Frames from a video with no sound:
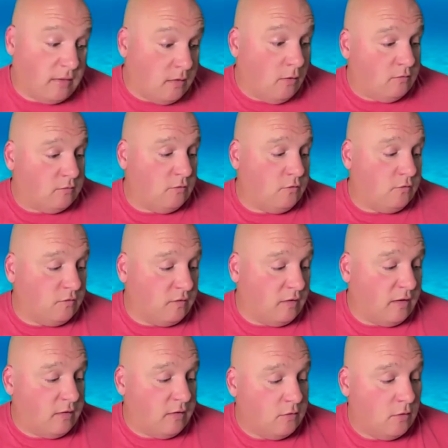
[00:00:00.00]
think, as
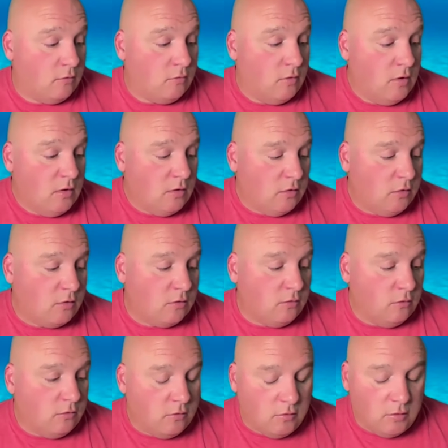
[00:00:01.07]
you say, you
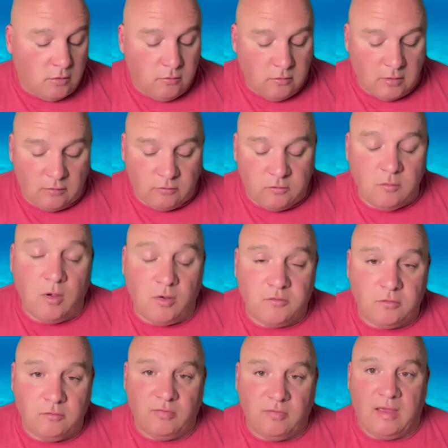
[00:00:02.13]
get too
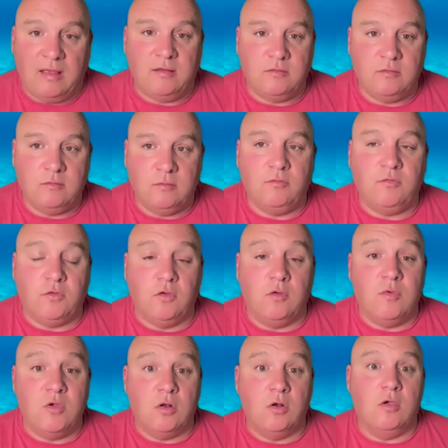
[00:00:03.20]
much of that, of the
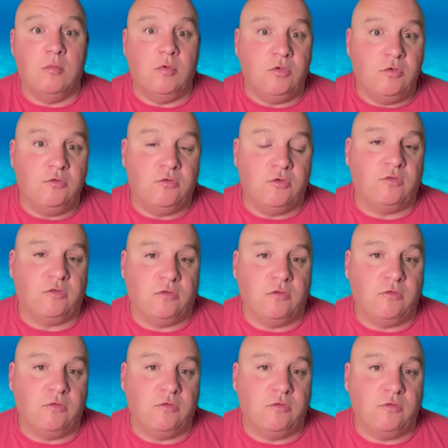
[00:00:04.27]
doom and gloom, and you
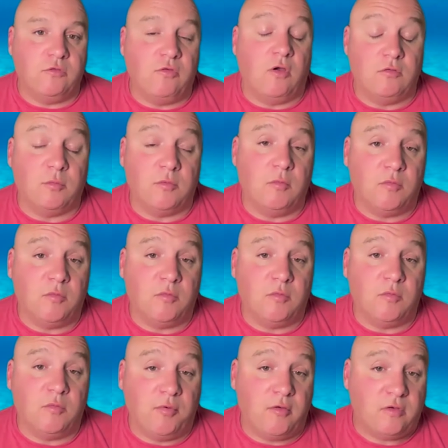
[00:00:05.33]
struggle to
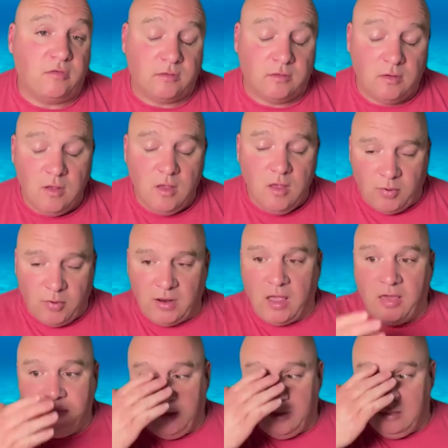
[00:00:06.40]
process it.
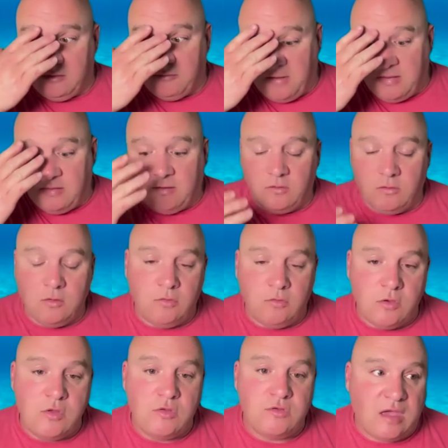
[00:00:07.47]
But I think the fact that
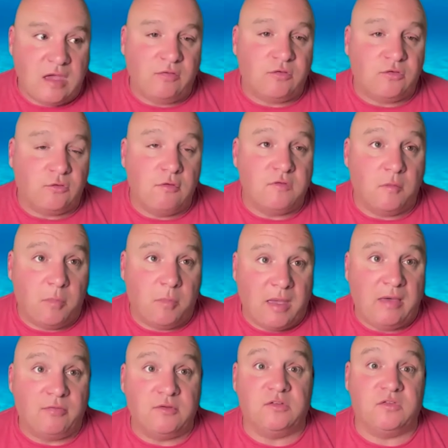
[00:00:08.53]
you tell the stories
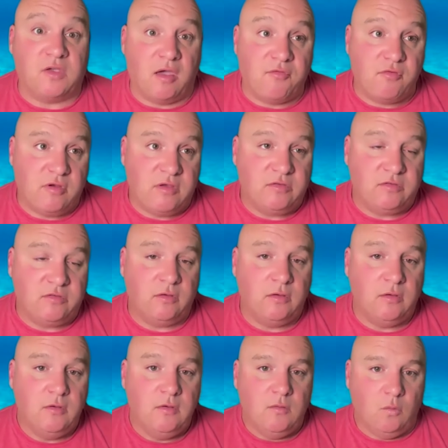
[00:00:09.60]
about the
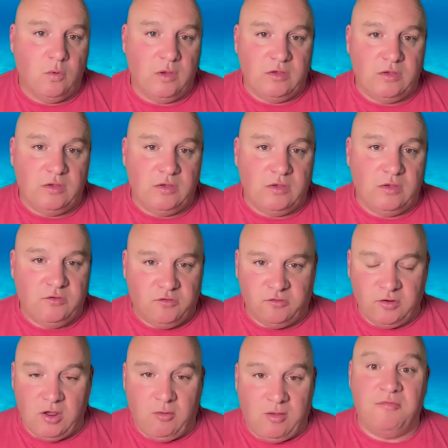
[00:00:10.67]
discoveries, which,
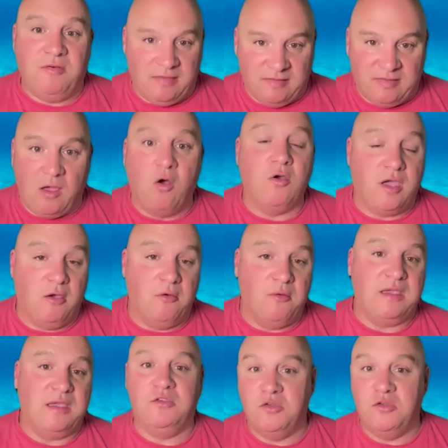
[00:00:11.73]
and the fact that they're
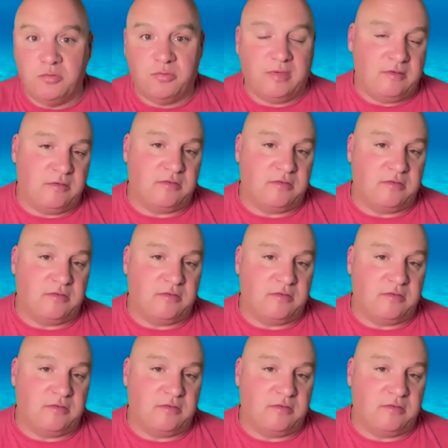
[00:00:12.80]
ongoing and new